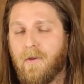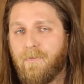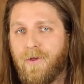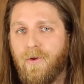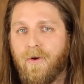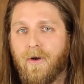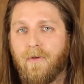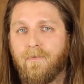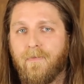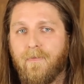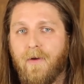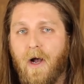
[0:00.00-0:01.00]
computer
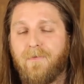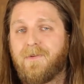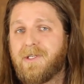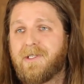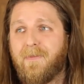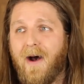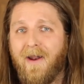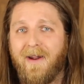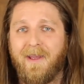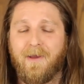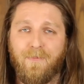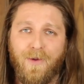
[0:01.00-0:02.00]
of just about
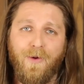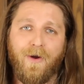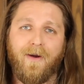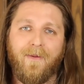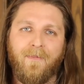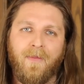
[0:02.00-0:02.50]
any computer.